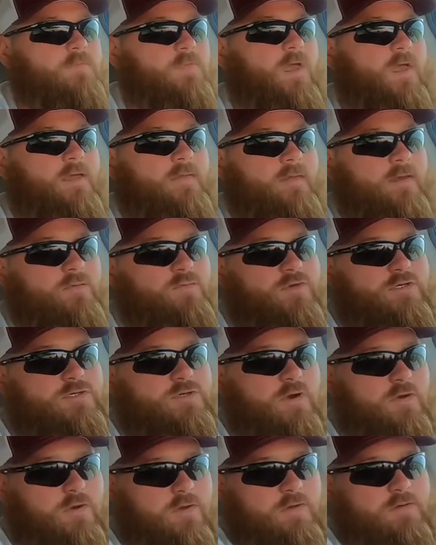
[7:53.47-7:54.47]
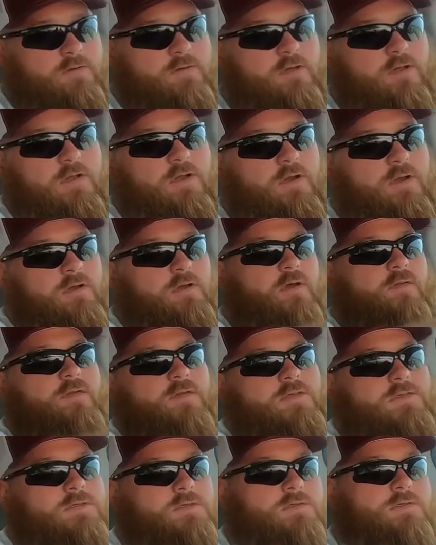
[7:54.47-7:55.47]
And then we started clearing on
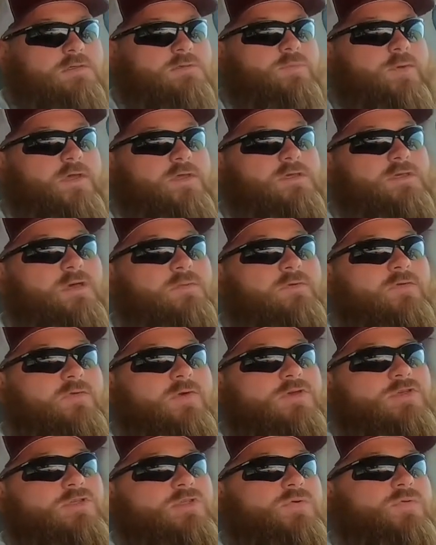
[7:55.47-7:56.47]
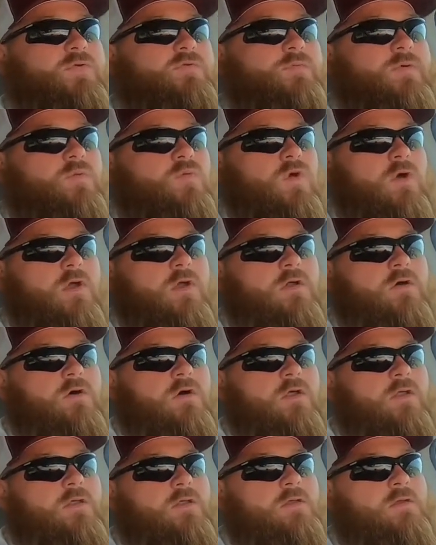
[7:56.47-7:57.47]
this big subdivision that we've been working
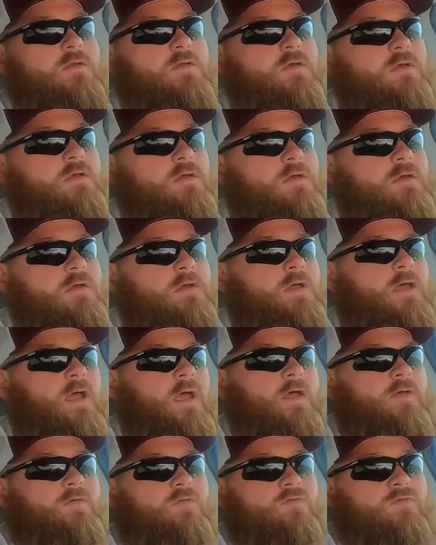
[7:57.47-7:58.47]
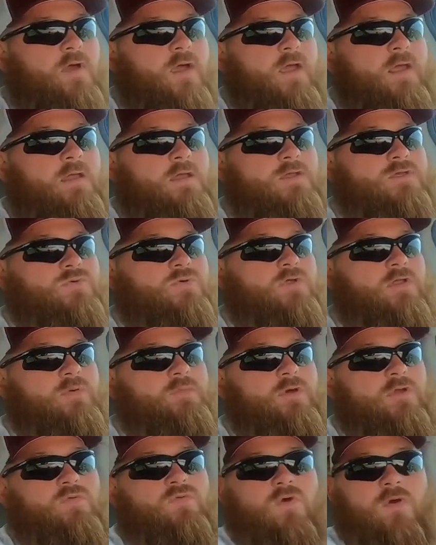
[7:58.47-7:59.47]
on, and the rain has really
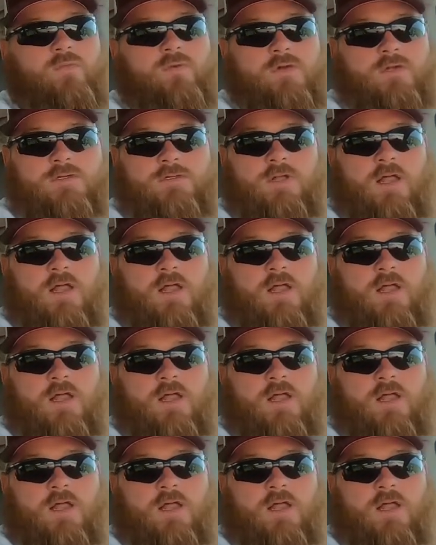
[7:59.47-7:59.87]
been whipping us